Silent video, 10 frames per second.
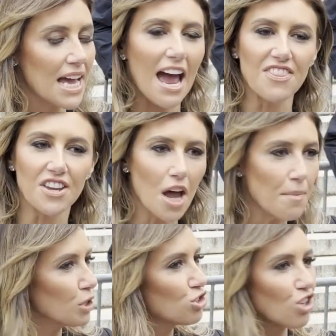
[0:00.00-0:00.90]
And the
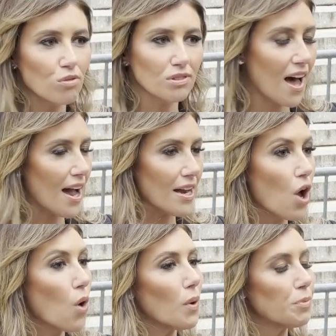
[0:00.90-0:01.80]
numbers don't lie
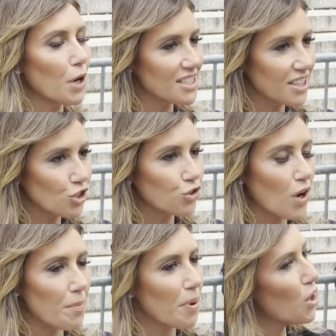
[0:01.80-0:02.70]
when President Trump